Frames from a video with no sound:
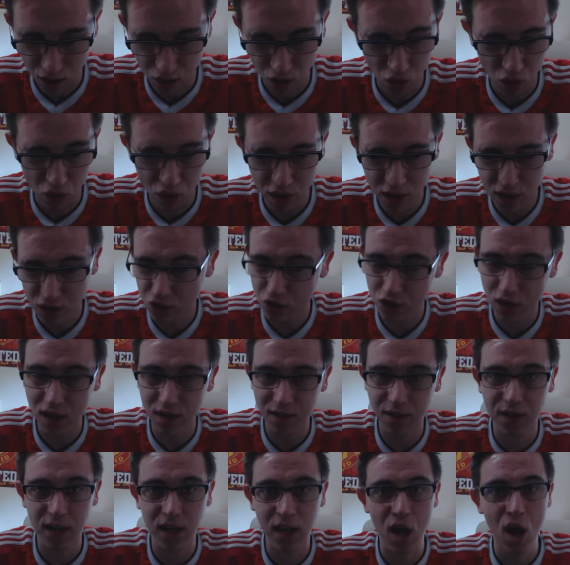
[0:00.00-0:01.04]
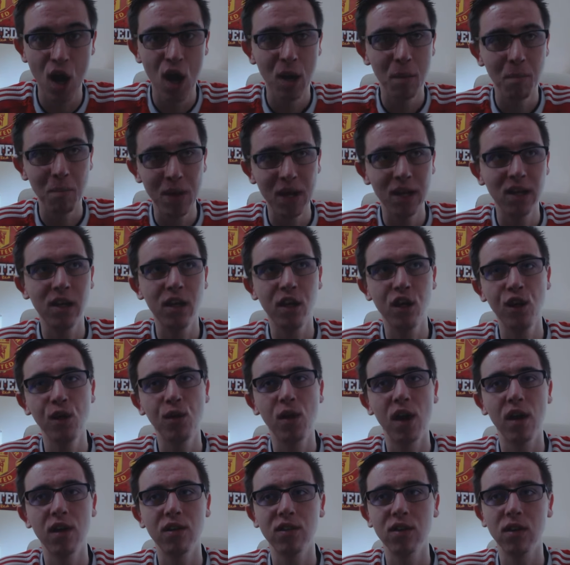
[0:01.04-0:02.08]
Norwich, I think. Mainly
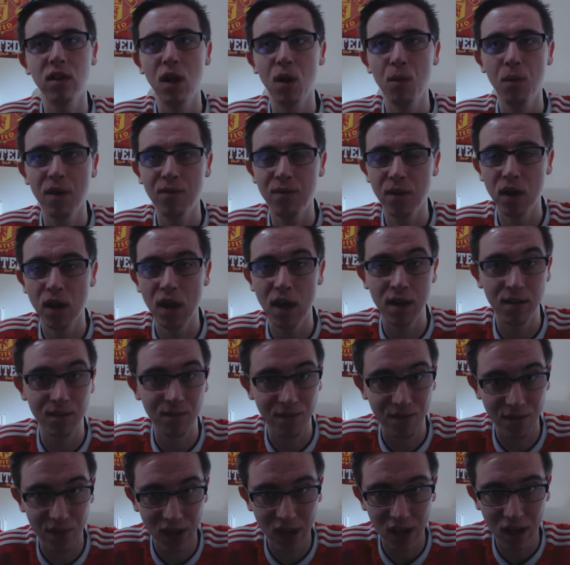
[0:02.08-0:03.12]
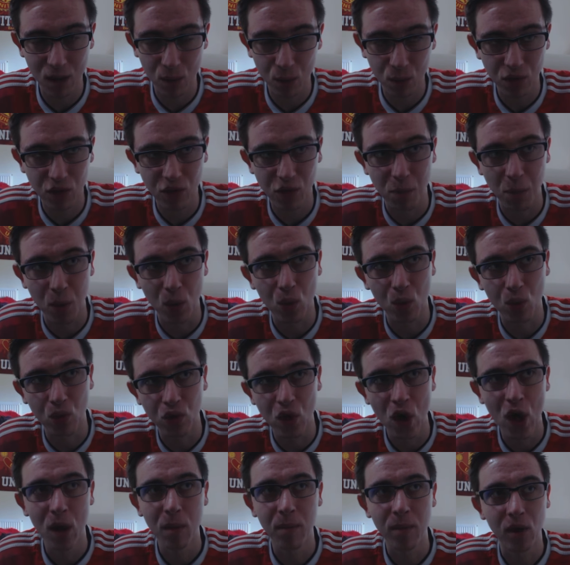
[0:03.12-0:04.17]
Newcastle, however, and Villa, I would suppose,
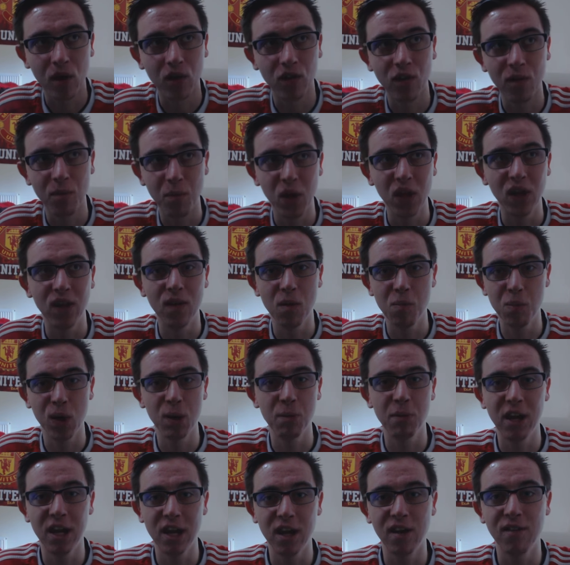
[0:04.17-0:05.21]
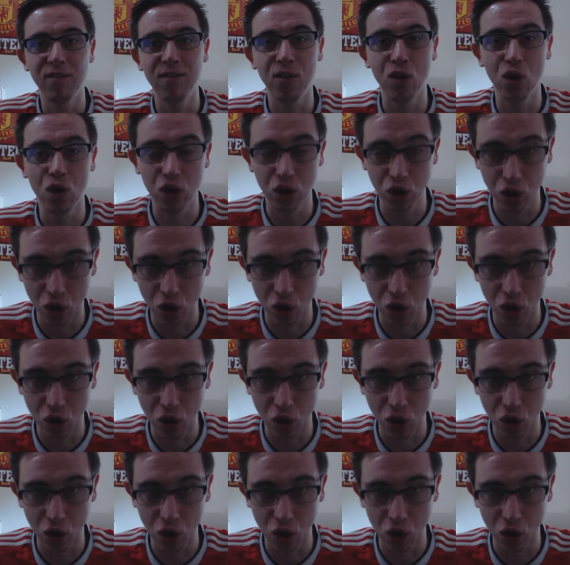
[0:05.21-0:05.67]
because they've been in the Premier League for a